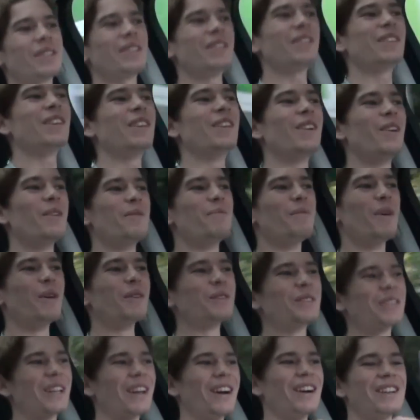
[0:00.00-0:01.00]
practical. You know,
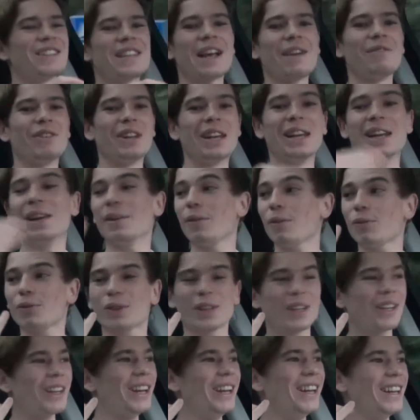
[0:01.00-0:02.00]
most cars have a
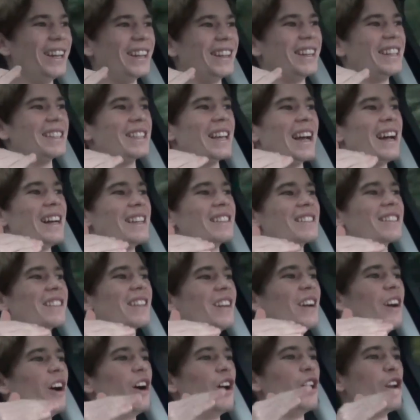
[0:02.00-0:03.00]
lift. this has
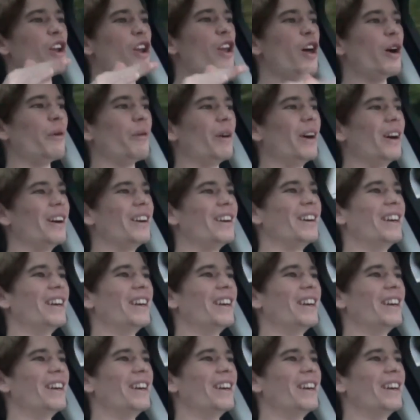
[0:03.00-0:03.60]
a lower.